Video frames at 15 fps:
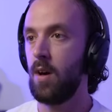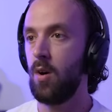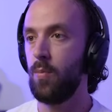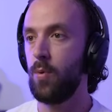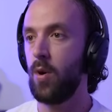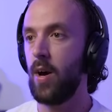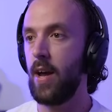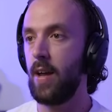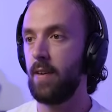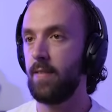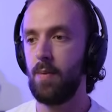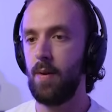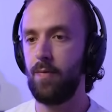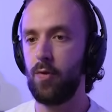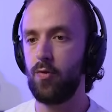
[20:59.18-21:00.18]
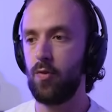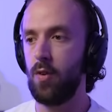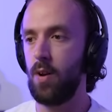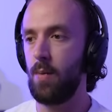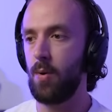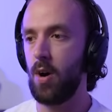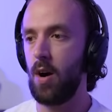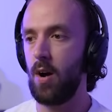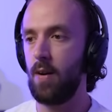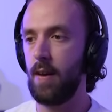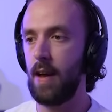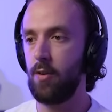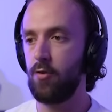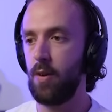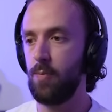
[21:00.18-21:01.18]
Oh boy, bit tuna, bro.
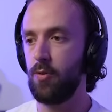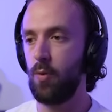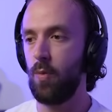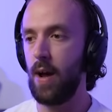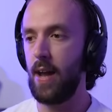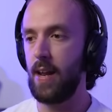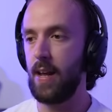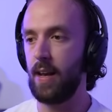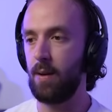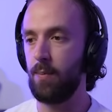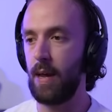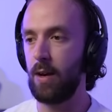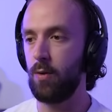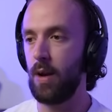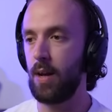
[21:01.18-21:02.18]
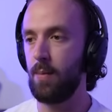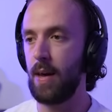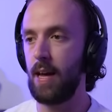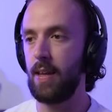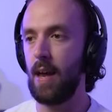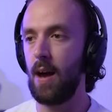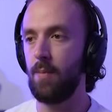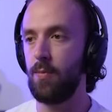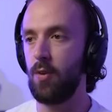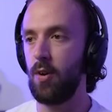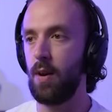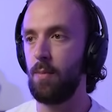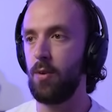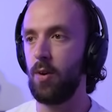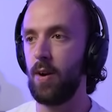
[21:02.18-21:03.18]
Our ships are waiting. Be quick about, yeah,
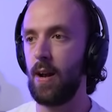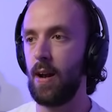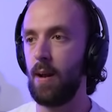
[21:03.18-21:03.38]
dude, I'm doing it.